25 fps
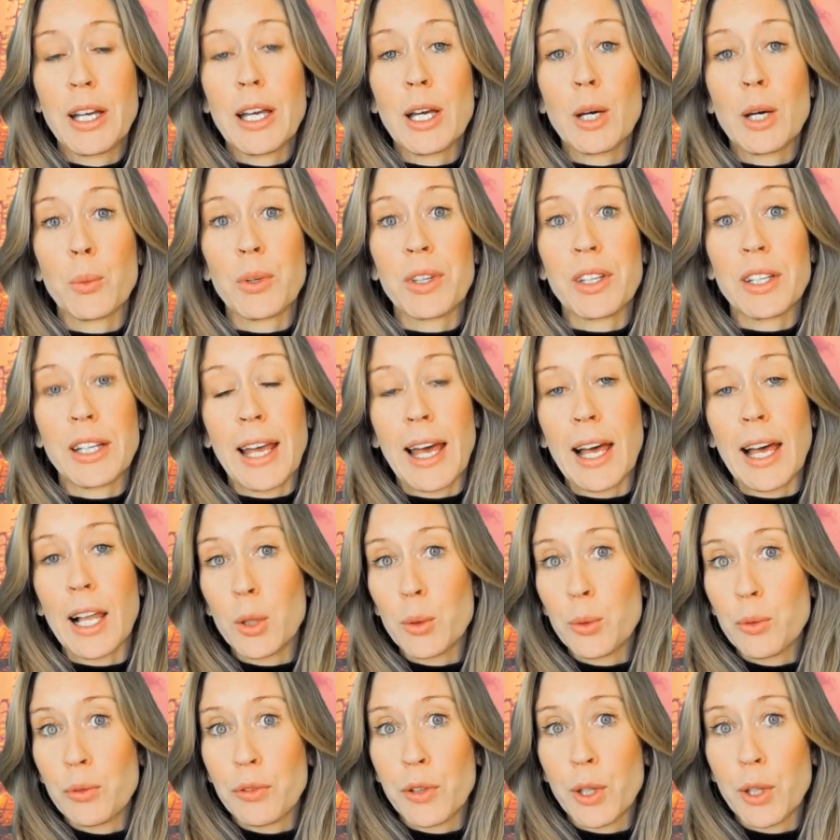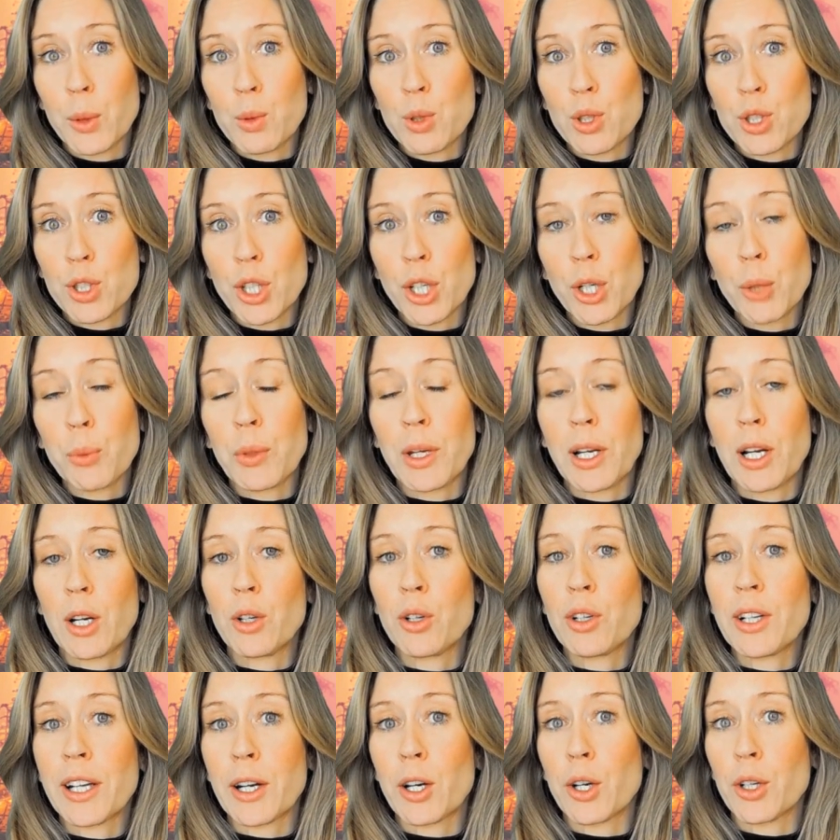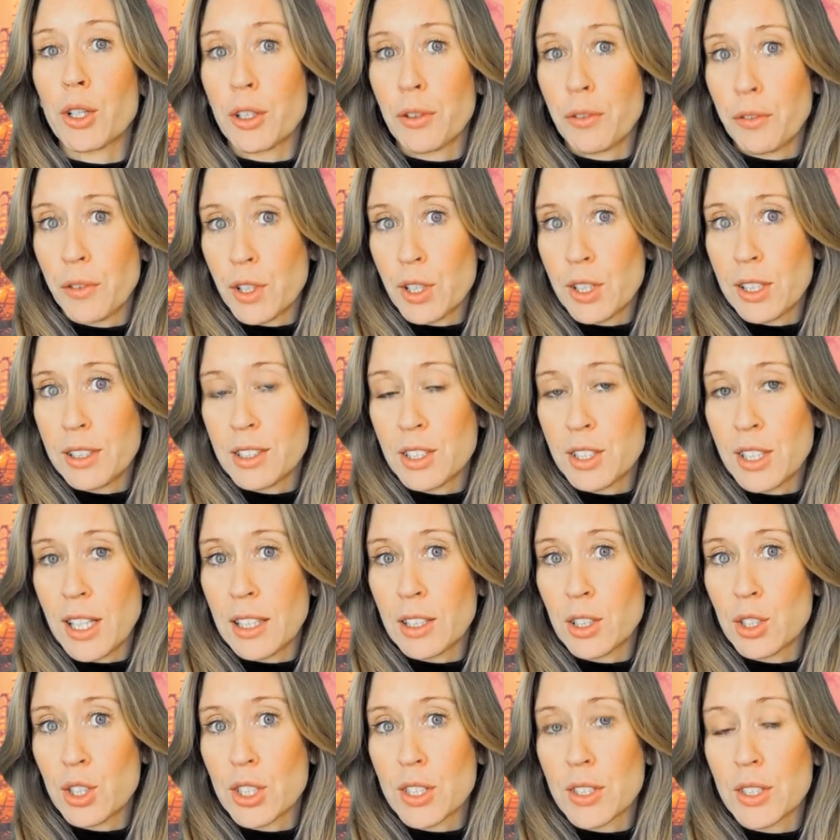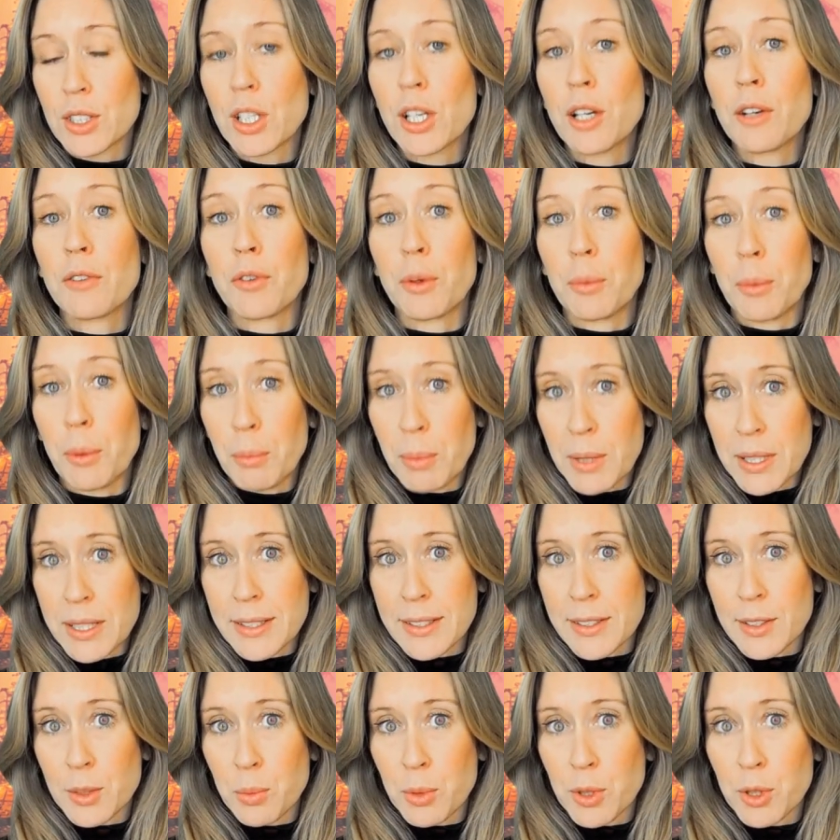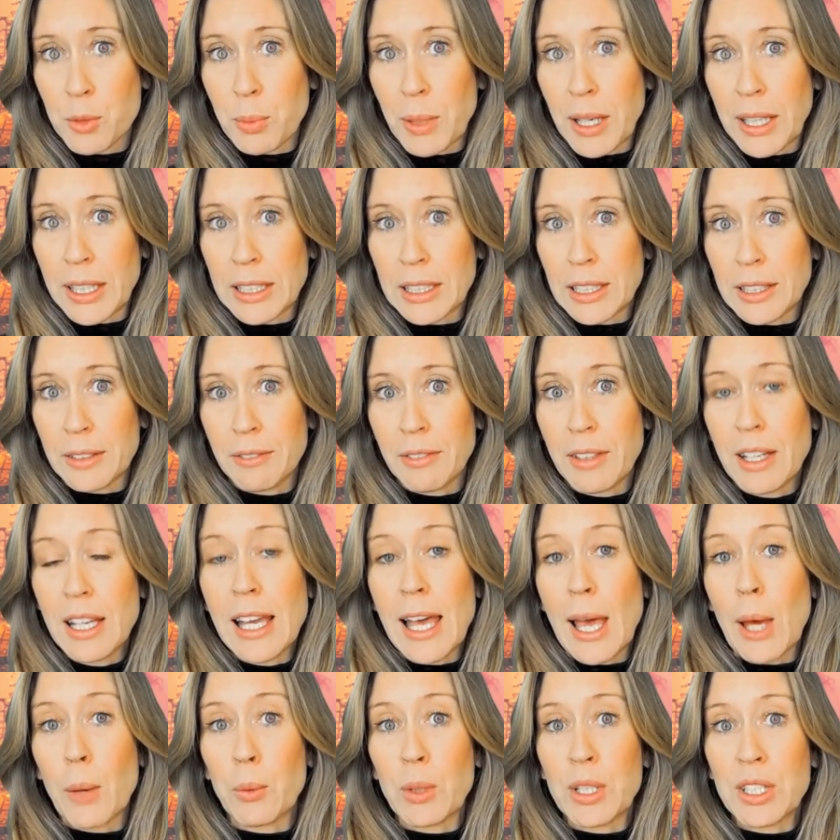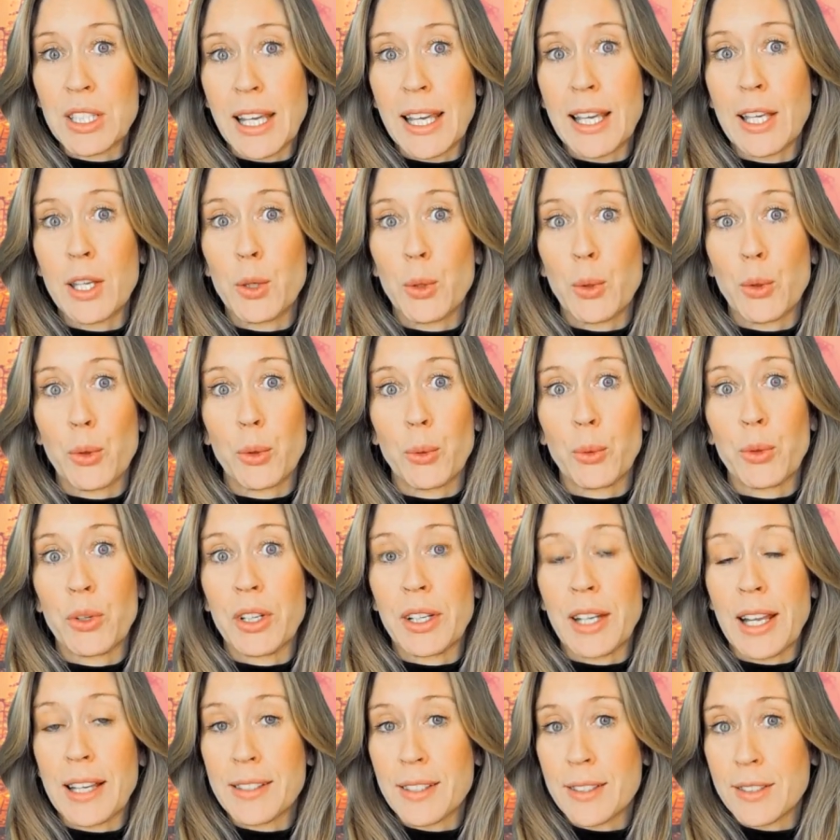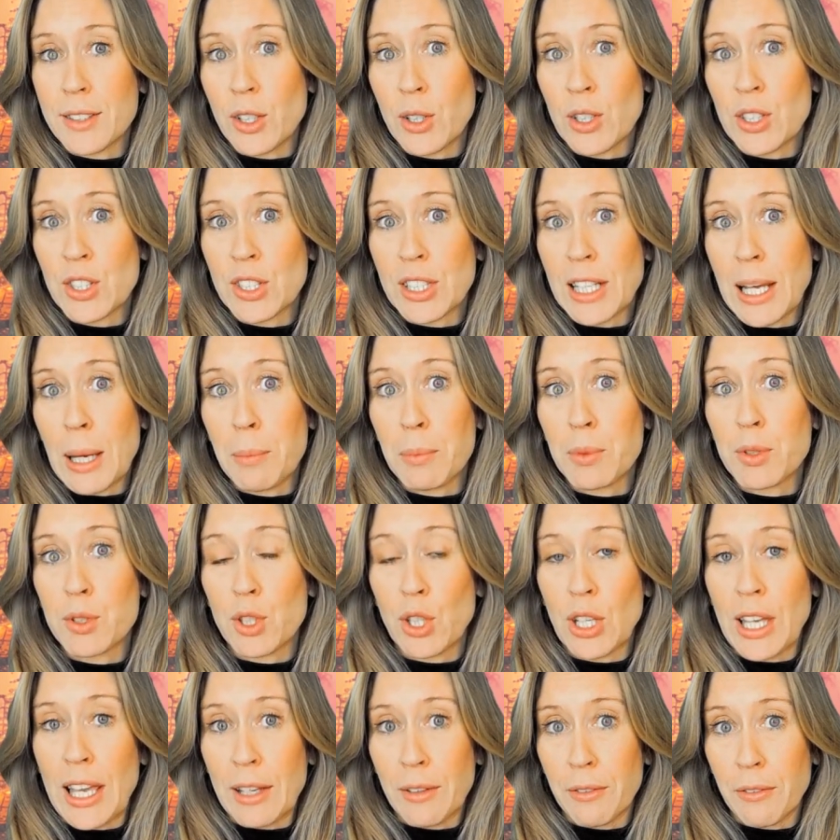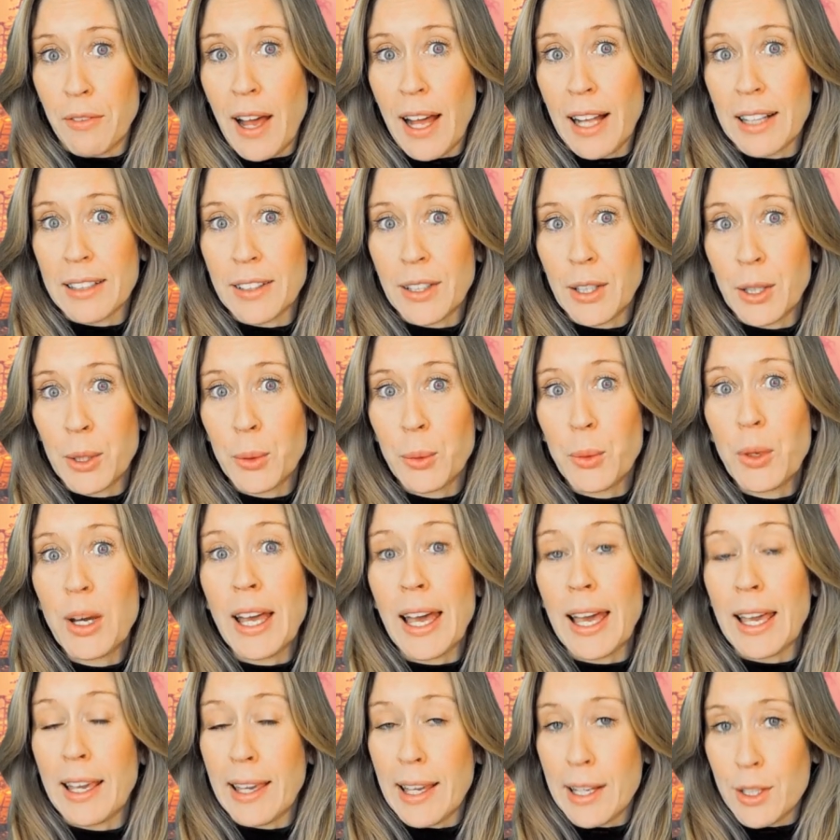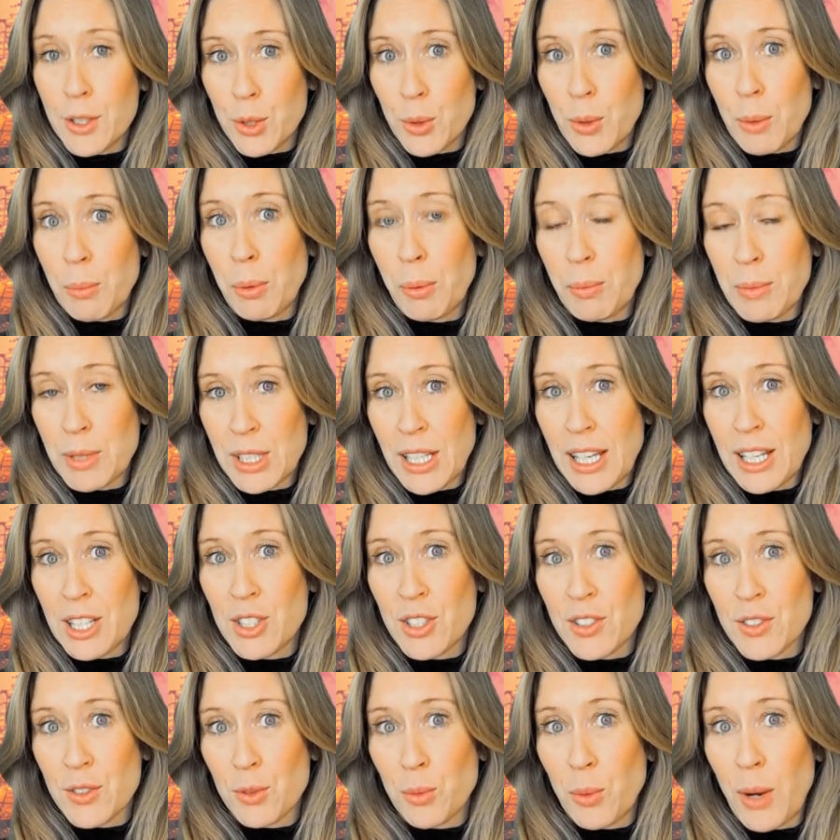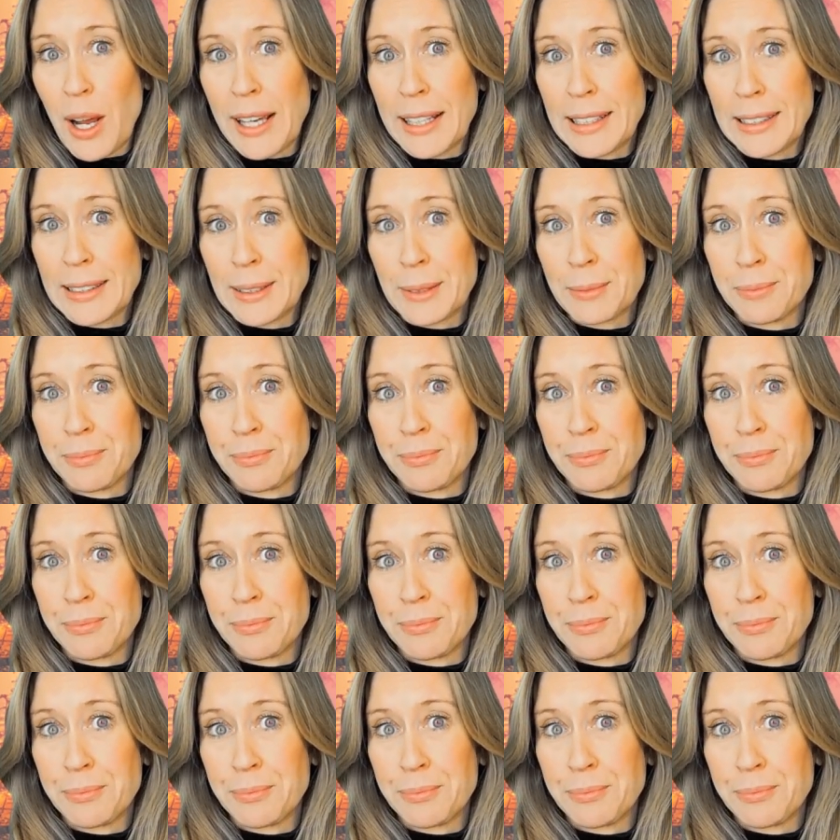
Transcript: Within Hello Future, we look at artificial intelligence from a business perspective, and we take you through the necessary steps to gain value and get your implementations right.